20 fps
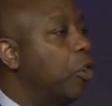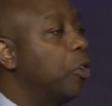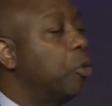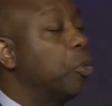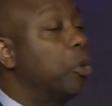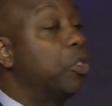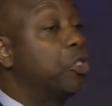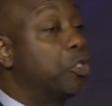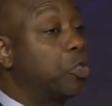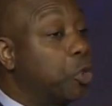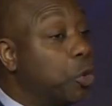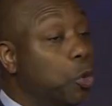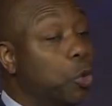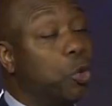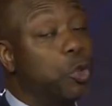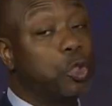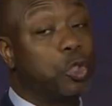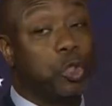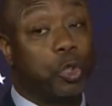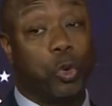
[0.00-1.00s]
with school
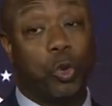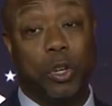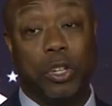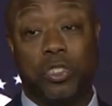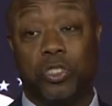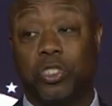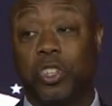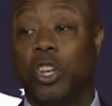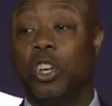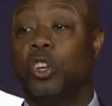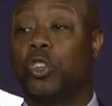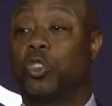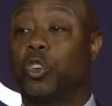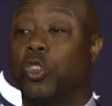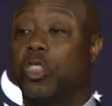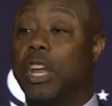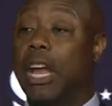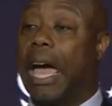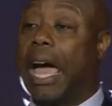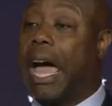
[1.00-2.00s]
choice so
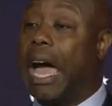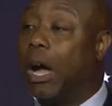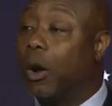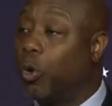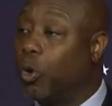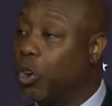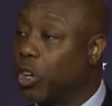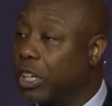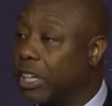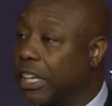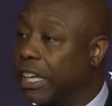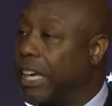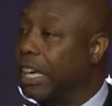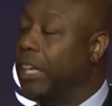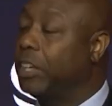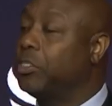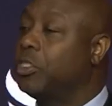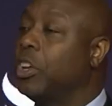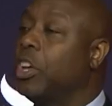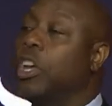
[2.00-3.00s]
that our
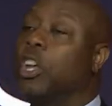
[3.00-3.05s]
kids